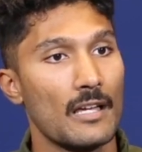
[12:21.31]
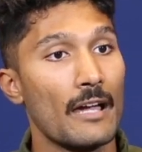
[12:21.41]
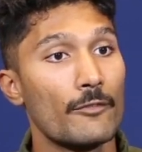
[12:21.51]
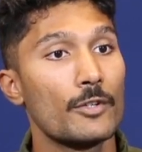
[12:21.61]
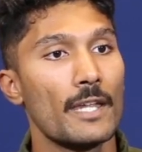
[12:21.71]

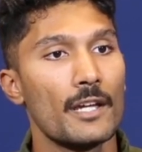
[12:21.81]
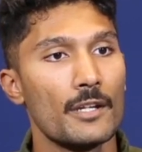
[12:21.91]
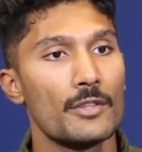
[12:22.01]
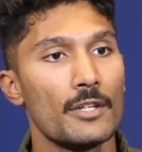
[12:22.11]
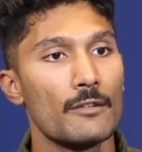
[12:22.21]
I've
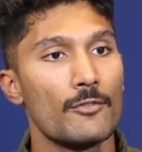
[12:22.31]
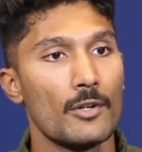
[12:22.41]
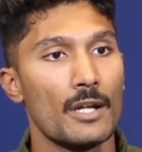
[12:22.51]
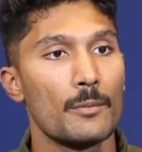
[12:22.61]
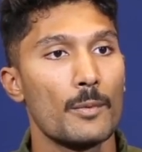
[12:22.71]
taken a three
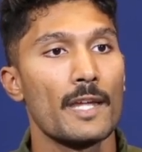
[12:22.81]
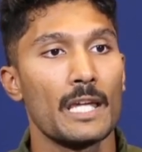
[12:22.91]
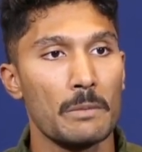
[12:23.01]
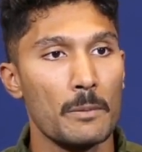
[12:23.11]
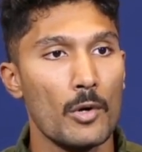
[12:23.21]
four hour break
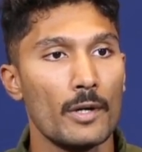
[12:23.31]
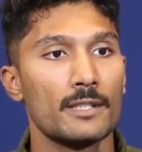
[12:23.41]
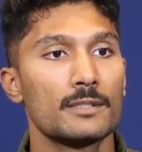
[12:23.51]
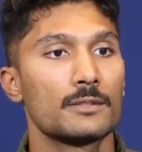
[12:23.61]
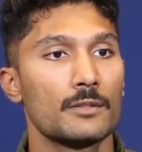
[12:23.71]
and my
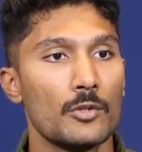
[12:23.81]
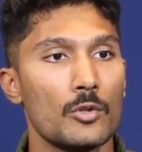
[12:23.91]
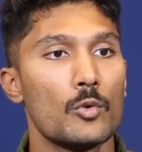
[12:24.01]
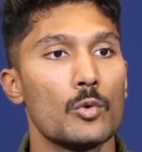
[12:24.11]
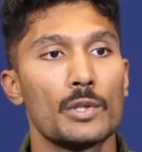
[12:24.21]
body's, you know,
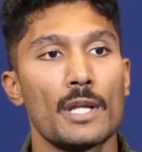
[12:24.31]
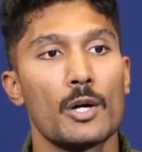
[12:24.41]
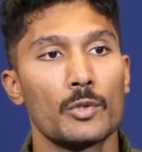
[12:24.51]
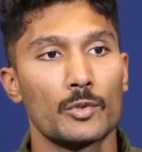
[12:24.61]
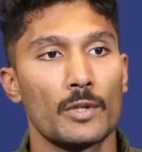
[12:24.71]
cooled down.